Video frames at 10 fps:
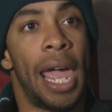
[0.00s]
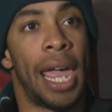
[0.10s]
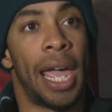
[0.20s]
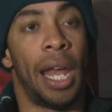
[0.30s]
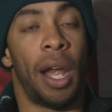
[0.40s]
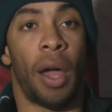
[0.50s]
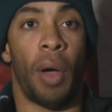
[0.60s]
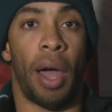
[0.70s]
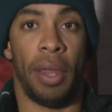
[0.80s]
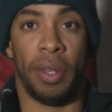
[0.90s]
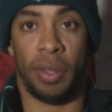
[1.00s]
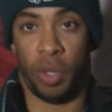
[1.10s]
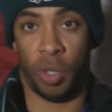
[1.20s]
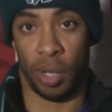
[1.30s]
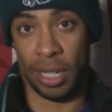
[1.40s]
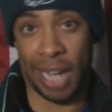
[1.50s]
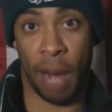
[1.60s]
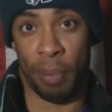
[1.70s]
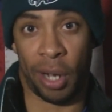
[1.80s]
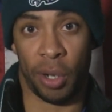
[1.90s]
And during the
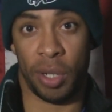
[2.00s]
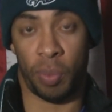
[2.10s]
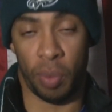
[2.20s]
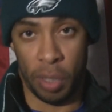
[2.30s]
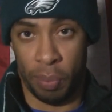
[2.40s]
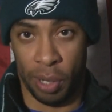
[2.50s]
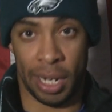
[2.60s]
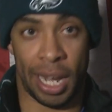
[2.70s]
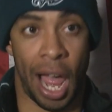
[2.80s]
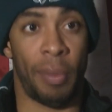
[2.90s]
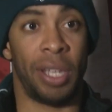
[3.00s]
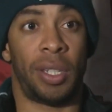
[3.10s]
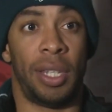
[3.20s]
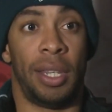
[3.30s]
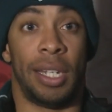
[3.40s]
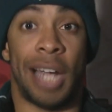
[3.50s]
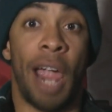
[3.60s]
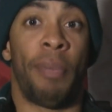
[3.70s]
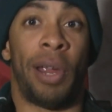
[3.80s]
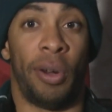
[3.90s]
tiebreakers, when you put it in the comments, the
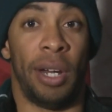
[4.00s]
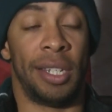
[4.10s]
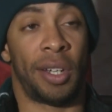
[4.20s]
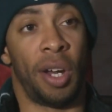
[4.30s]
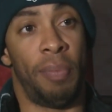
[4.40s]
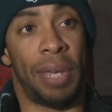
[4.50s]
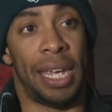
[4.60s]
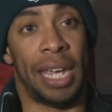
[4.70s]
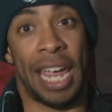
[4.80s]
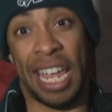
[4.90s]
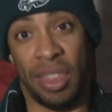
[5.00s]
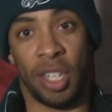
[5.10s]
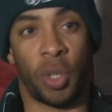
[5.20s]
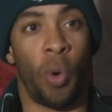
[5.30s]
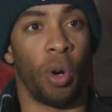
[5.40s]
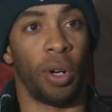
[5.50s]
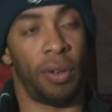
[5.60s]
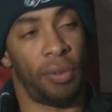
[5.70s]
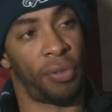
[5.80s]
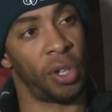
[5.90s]
tiebreaker is going to be in this order.
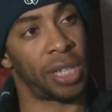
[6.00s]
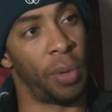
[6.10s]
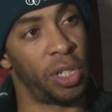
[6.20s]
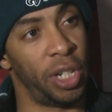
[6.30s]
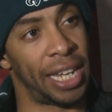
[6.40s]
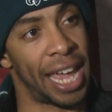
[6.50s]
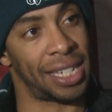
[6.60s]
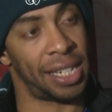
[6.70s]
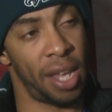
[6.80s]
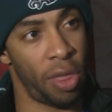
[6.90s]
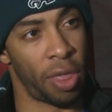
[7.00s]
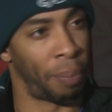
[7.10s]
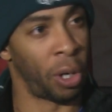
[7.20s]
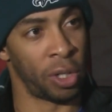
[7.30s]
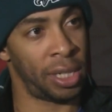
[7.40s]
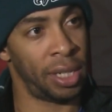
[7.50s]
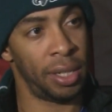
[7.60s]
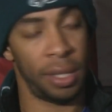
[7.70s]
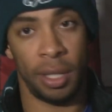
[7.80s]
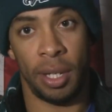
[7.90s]
First, I want you to guess the
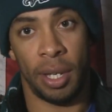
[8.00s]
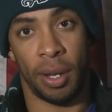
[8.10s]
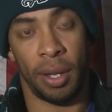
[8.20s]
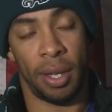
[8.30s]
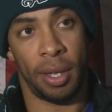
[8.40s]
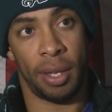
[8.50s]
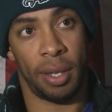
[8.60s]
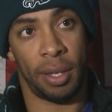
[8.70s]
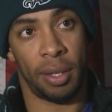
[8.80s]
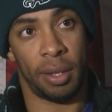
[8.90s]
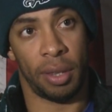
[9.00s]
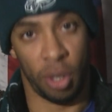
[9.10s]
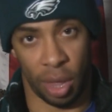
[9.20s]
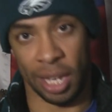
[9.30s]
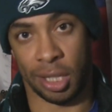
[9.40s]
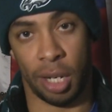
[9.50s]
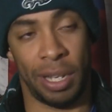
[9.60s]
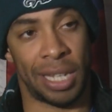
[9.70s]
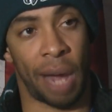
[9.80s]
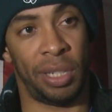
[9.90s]
person that you think is going
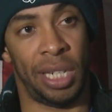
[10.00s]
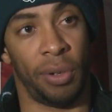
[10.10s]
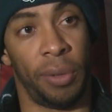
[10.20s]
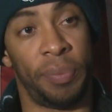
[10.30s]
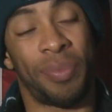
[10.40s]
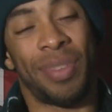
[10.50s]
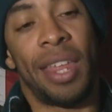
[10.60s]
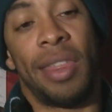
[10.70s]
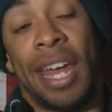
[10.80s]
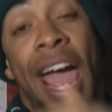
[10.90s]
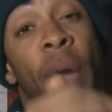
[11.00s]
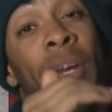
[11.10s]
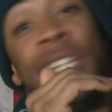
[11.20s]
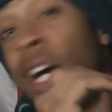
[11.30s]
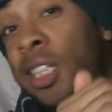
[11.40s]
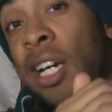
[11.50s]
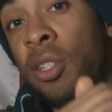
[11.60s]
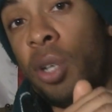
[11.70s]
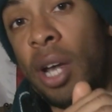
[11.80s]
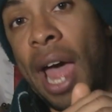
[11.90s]
to be the top receiver, then how many
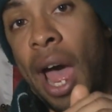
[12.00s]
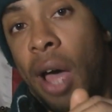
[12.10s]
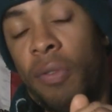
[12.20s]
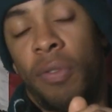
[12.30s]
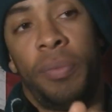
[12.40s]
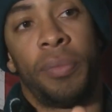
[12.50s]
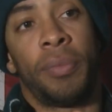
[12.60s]
touchdowns they're going to have,